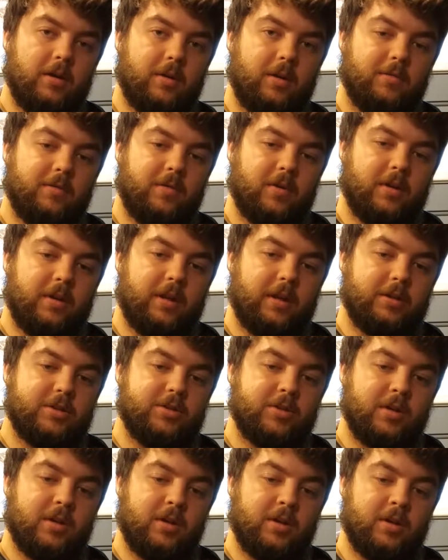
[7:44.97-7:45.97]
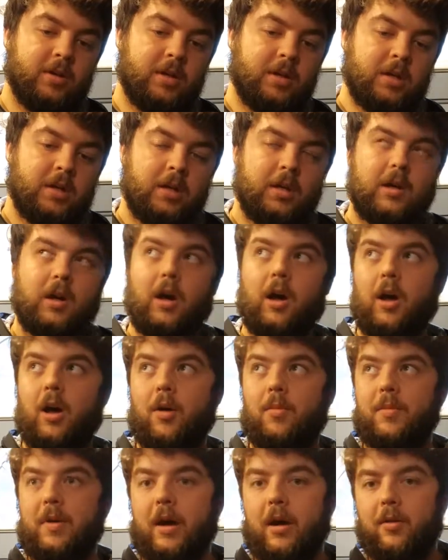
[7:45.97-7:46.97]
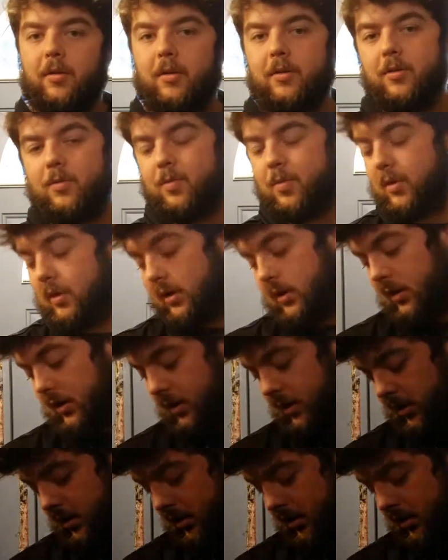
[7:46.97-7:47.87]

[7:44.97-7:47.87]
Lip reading: right in front of that trigger. That one's pretty